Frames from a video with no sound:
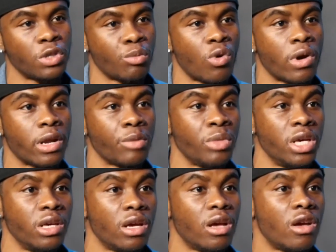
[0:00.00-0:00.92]
more than
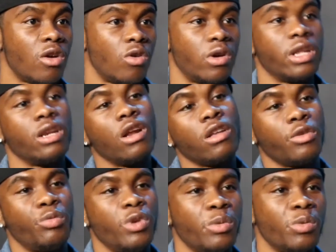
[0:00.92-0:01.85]
me or than
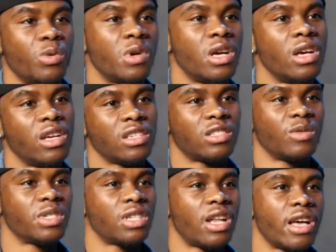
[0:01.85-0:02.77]
other people. So
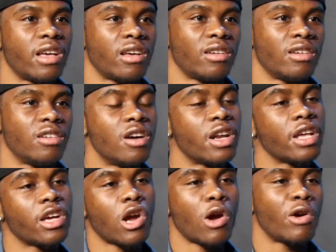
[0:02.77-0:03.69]
it's like good
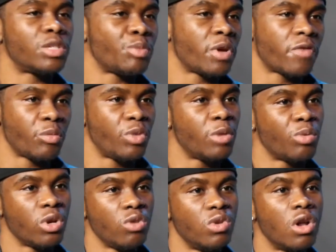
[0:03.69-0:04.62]
encouragement from
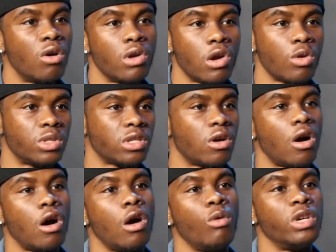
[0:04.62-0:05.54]
people you don't know is
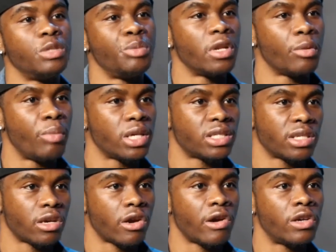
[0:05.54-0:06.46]
gonna always be the best
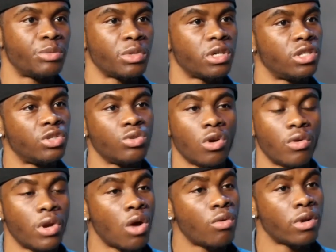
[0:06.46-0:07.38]
encouragement because you
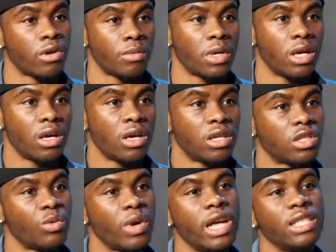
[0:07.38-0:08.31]
don't know them.
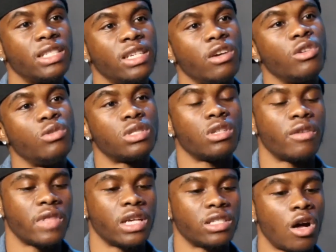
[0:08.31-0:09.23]
So when they tell you
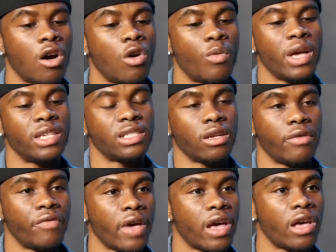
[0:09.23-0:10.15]
stuff that's always in the
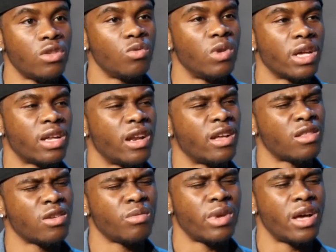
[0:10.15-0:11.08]
vein, you looking at
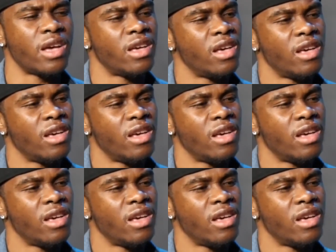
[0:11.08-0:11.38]
them like,